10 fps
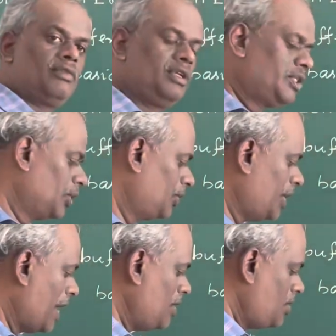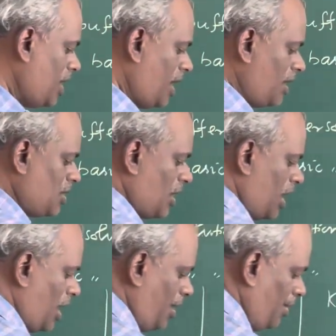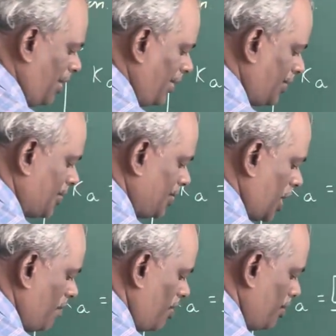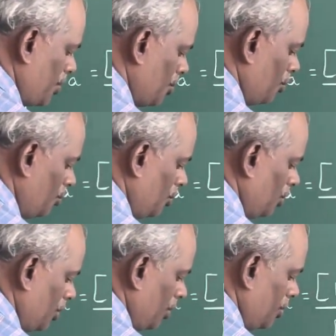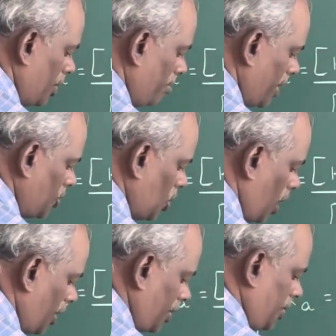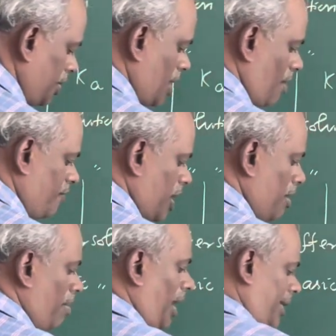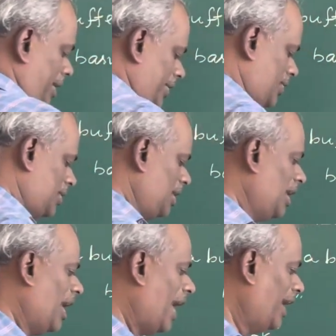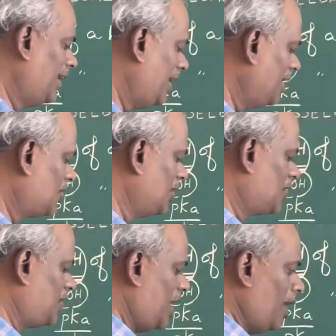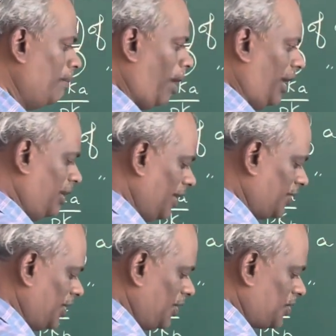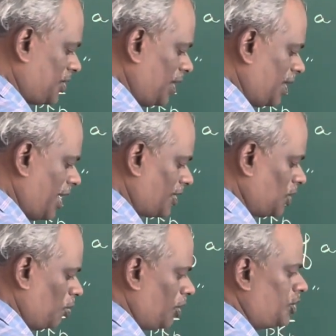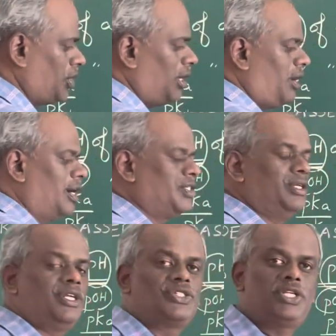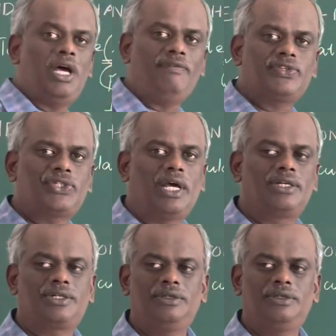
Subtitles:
So NaA is giving you the majority of A minus, and hence this A minus is treated as the original concentration of salt.